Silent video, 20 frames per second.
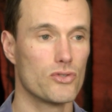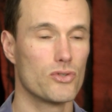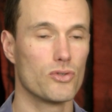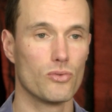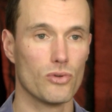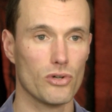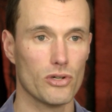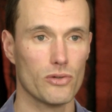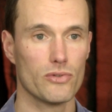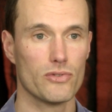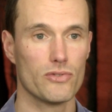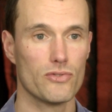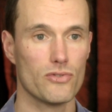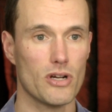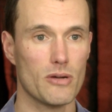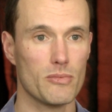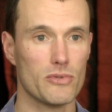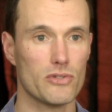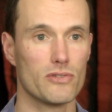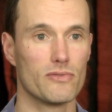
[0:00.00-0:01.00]
who work with
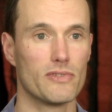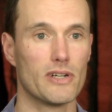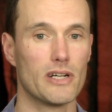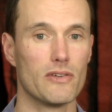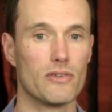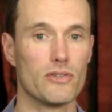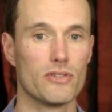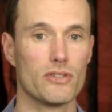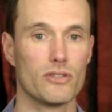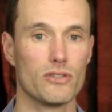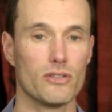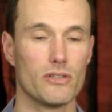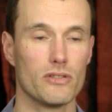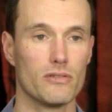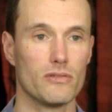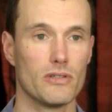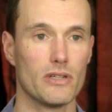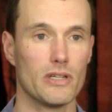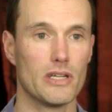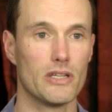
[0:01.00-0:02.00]
trauma survivors,
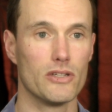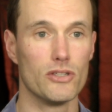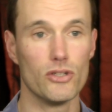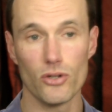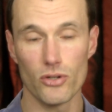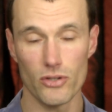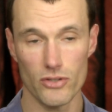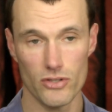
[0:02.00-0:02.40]
and yoga